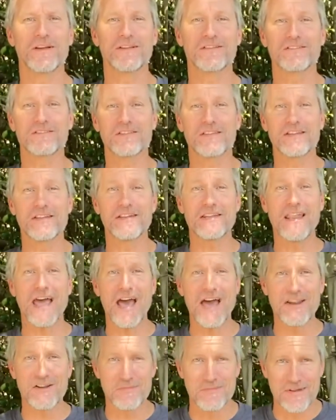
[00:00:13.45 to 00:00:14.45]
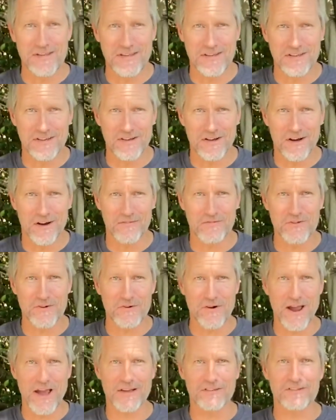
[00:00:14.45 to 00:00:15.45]
It's the anatomy of the
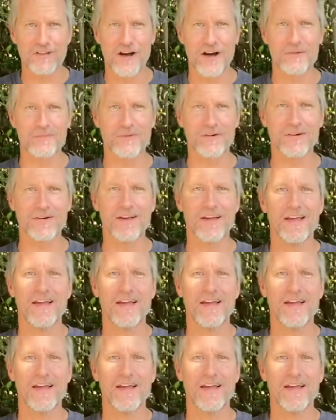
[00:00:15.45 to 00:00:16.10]
grasshopper.